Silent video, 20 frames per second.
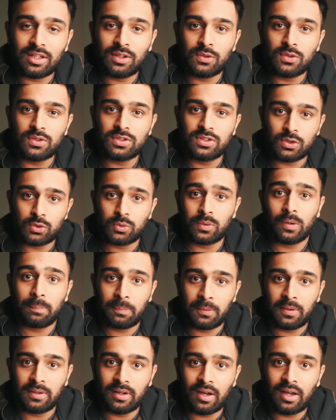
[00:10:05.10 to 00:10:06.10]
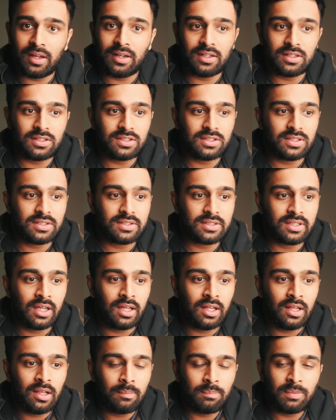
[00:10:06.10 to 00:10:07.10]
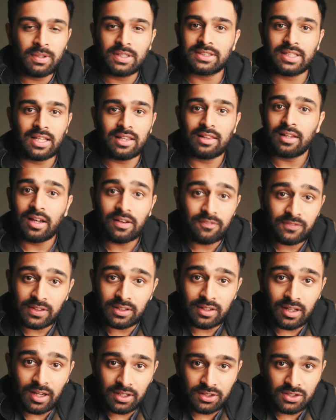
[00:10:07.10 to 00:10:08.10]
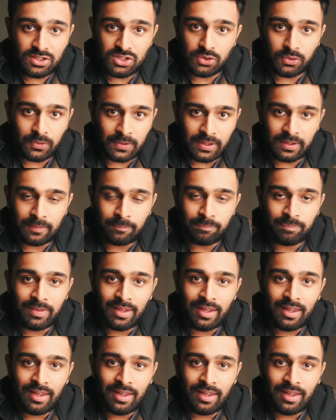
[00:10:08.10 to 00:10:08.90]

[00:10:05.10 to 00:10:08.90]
use the 12.9 inches because I love the larger screen,